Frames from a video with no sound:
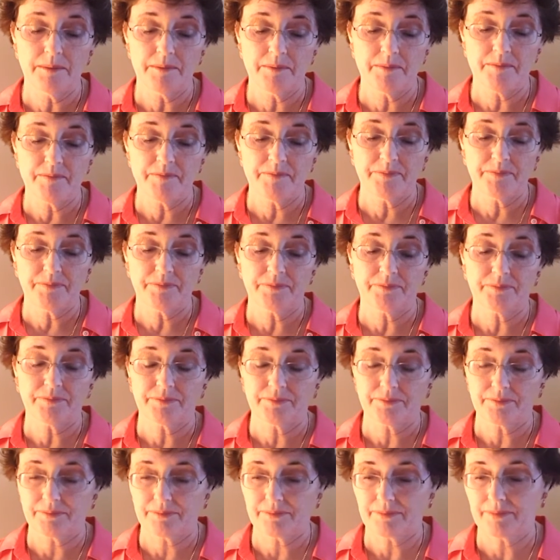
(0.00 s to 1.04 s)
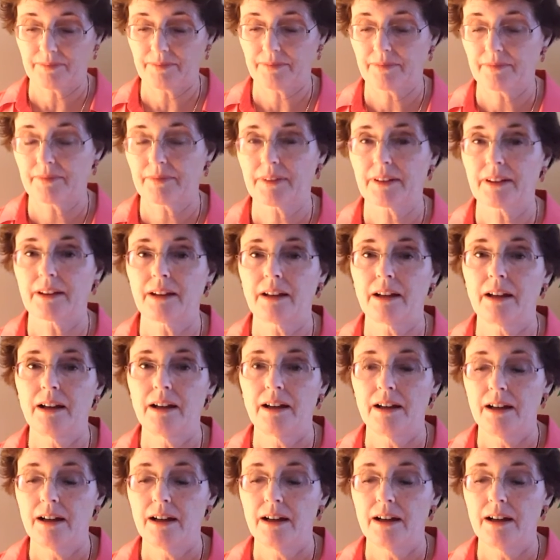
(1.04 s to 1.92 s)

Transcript: Nothing is said.